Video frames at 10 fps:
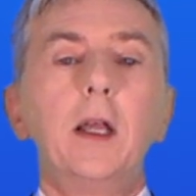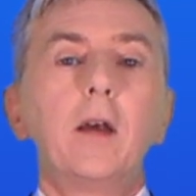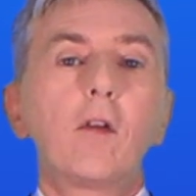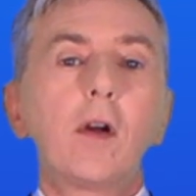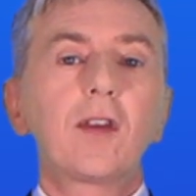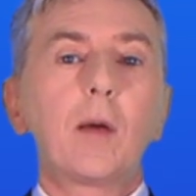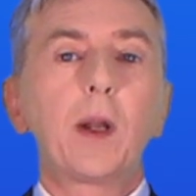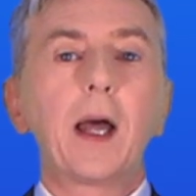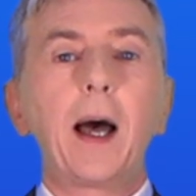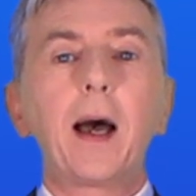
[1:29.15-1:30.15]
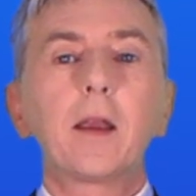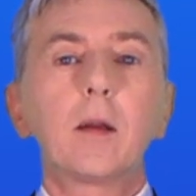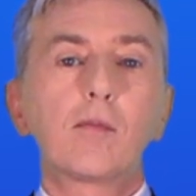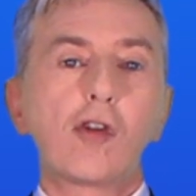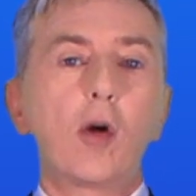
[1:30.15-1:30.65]
for example,
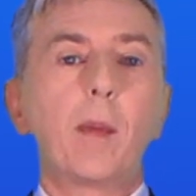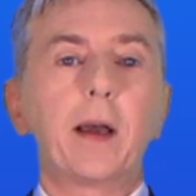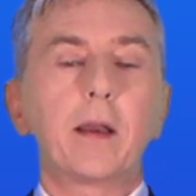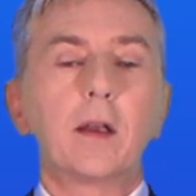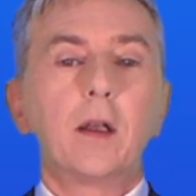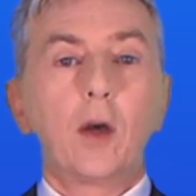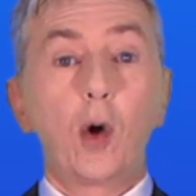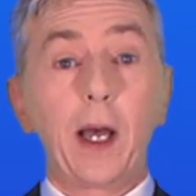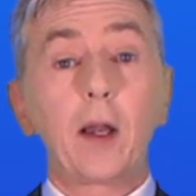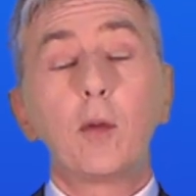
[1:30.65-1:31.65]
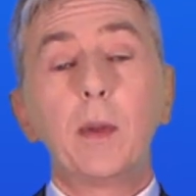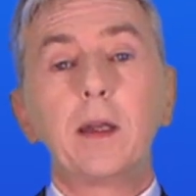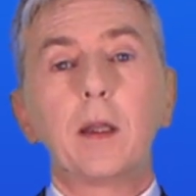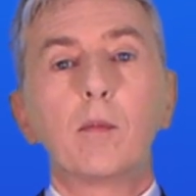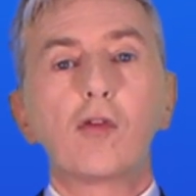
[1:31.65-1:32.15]
iron bromide or
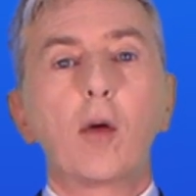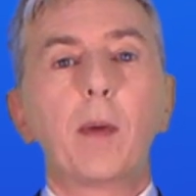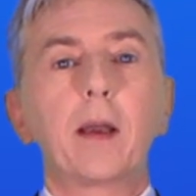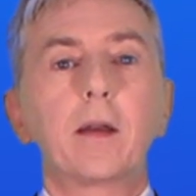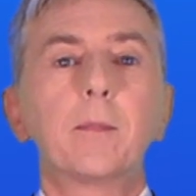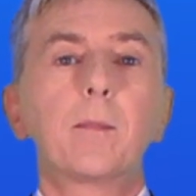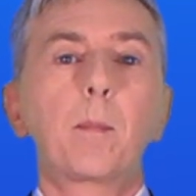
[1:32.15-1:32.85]
aluminium bromide.